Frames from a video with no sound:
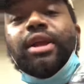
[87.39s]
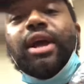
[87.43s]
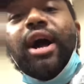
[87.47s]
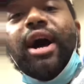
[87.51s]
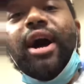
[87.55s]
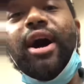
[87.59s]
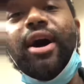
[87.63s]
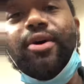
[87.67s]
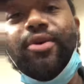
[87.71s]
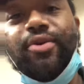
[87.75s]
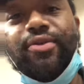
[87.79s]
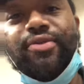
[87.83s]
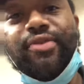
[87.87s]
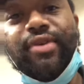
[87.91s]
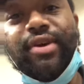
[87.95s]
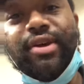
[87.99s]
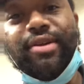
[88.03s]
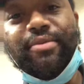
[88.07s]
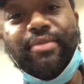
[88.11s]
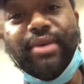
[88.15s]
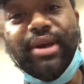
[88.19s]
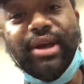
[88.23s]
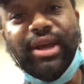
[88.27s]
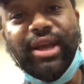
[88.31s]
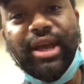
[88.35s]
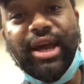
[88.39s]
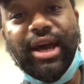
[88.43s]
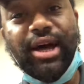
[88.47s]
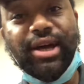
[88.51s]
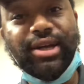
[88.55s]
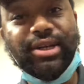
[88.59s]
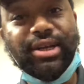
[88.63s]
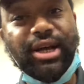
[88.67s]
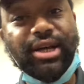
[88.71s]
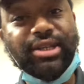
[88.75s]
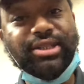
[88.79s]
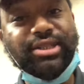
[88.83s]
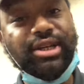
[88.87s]
Aquafina, man.
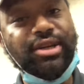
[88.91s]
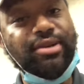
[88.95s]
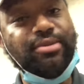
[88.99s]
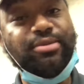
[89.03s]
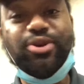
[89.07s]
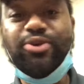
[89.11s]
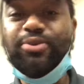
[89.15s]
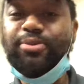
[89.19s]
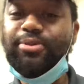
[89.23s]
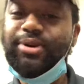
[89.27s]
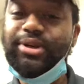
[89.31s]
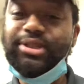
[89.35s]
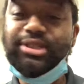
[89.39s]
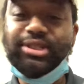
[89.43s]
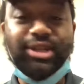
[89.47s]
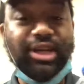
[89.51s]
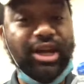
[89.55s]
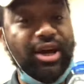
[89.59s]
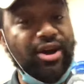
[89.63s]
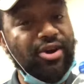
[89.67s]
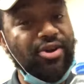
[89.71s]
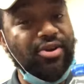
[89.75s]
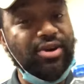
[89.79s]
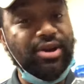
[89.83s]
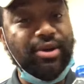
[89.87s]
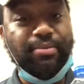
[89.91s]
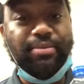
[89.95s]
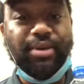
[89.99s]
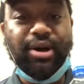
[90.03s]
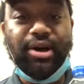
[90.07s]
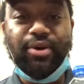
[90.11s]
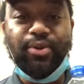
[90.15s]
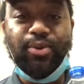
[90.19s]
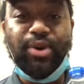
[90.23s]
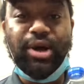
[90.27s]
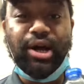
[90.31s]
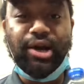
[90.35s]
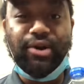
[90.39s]
Y'all tell New Boy Genius, y'all go get a
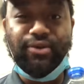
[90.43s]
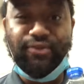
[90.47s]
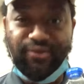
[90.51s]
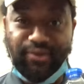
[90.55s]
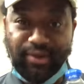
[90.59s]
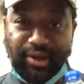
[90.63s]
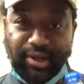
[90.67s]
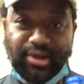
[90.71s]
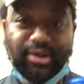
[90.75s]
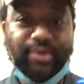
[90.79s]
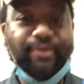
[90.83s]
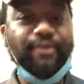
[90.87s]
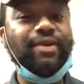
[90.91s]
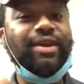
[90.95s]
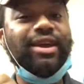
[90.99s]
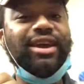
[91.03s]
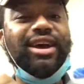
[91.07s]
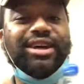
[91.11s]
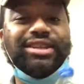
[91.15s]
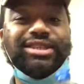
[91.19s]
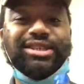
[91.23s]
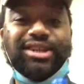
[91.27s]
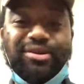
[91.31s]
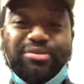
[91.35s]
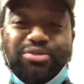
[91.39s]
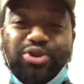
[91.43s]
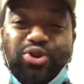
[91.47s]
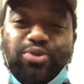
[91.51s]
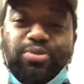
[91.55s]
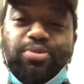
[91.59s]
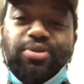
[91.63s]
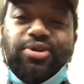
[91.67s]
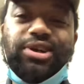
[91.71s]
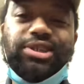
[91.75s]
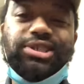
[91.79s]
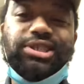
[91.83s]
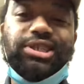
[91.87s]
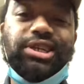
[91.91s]
bottle of Aquafina. Y'all tell New
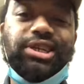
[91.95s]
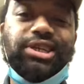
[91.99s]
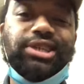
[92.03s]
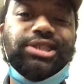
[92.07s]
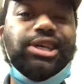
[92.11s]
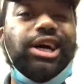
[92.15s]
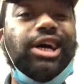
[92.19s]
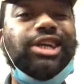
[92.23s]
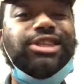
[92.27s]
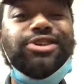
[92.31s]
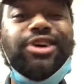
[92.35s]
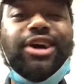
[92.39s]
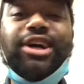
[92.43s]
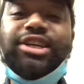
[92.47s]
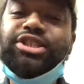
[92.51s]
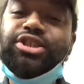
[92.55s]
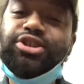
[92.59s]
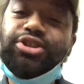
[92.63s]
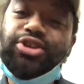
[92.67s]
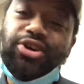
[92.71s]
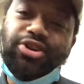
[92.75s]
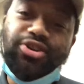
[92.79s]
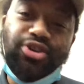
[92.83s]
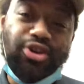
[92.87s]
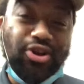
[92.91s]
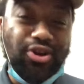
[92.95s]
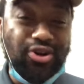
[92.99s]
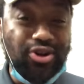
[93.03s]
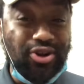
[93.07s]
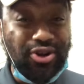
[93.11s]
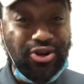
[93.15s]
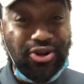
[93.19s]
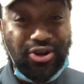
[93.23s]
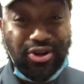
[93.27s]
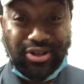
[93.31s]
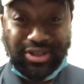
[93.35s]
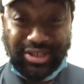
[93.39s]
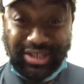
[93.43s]
Boy Genius, I told you I should talk
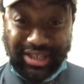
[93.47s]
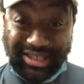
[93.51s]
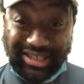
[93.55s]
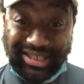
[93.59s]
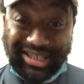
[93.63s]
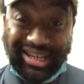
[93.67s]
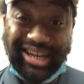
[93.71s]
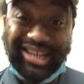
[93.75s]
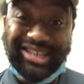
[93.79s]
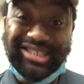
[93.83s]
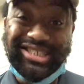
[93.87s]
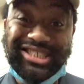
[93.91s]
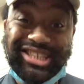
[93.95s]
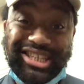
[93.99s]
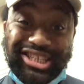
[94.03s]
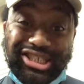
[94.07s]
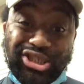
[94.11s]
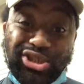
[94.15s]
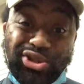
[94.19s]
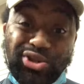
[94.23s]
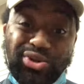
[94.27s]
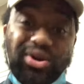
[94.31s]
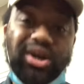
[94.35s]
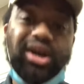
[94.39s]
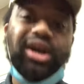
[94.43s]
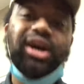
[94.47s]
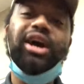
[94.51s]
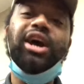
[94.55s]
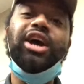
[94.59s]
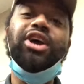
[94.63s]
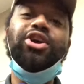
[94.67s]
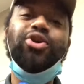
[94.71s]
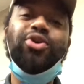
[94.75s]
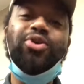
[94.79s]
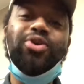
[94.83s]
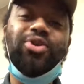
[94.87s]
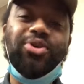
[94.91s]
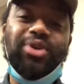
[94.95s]
no, since I sent you, and
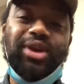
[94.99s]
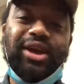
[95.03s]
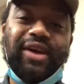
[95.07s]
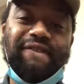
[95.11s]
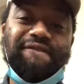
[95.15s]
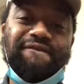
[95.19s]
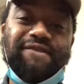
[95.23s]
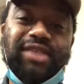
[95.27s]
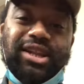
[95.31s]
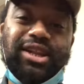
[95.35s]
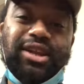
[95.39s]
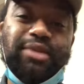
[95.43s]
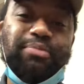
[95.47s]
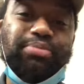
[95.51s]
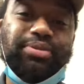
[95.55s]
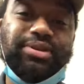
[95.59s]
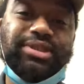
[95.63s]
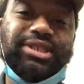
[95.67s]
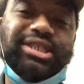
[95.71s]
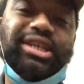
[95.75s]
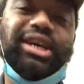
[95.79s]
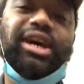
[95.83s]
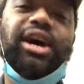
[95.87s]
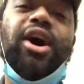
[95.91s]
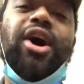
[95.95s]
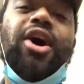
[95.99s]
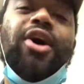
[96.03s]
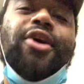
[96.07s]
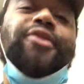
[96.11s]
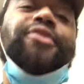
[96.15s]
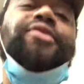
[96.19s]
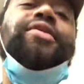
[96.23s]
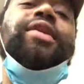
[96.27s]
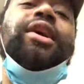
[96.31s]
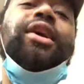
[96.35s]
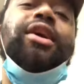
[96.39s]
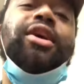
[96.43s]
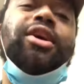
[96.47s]
you're going to get 50% off
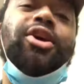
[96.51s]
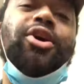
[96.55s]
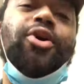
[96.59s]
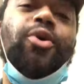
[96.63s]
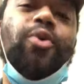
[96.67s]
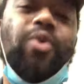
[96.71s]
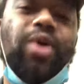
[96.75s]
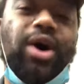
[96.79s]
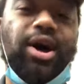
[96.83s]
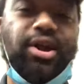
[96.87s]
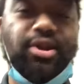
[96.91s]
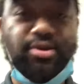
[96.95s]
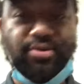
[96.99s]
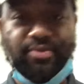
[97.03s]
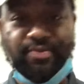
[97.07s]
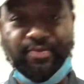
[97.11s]
your water.